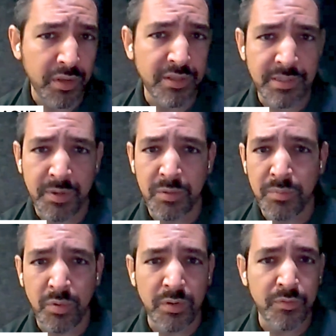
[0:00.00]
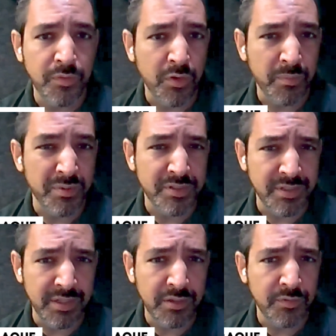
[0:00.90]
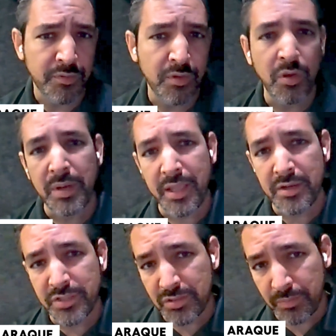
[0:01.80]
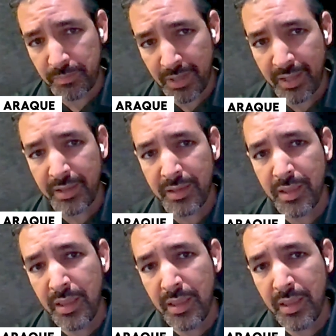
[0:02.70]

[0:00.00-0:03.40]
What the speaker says: It's about 0.4% of global energy supply.